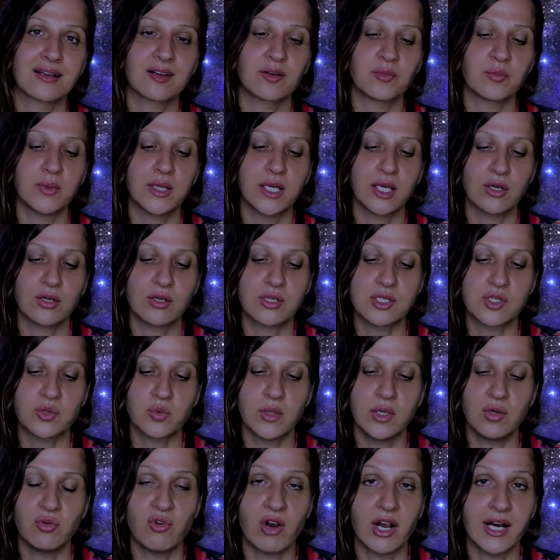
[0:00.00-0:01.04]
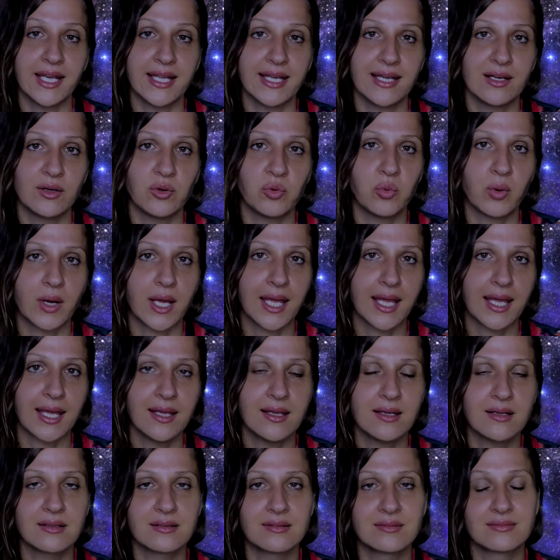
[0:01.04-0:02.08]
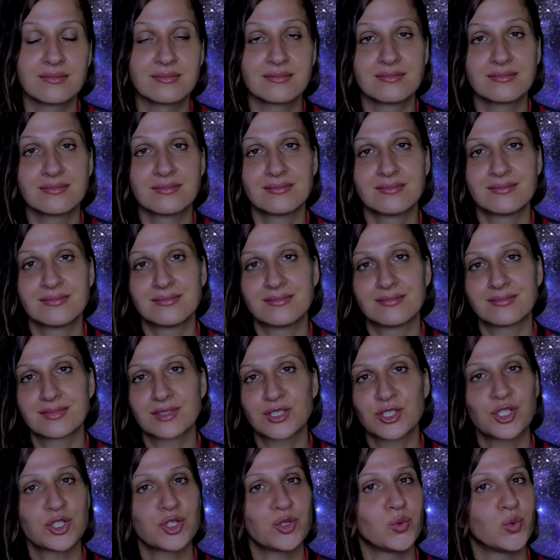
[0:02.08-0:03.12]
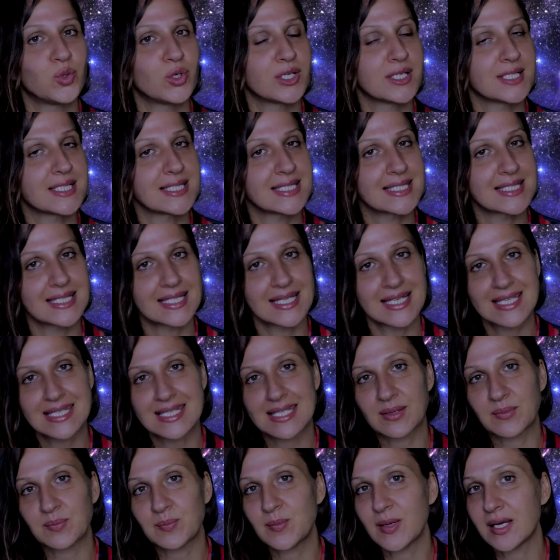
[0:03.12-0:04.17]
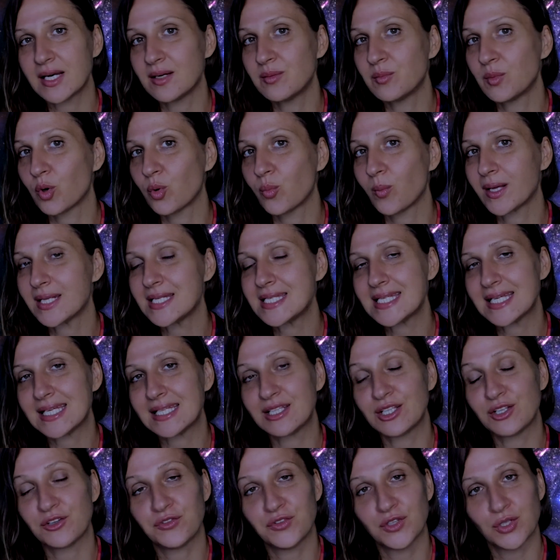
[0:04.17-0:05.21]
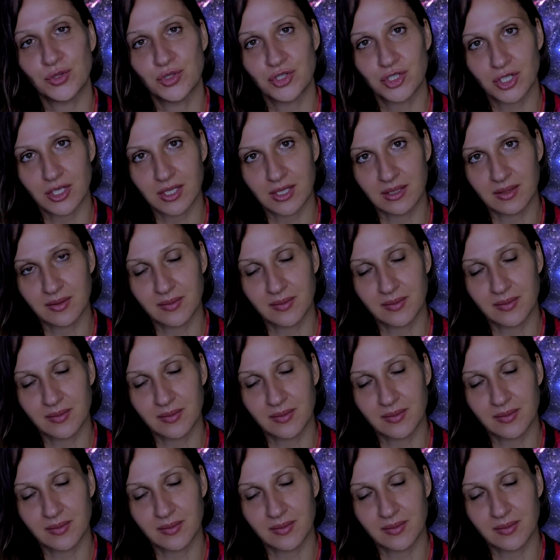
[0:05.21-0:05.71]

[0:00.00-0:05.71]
because we're running away towards some better moment in the future.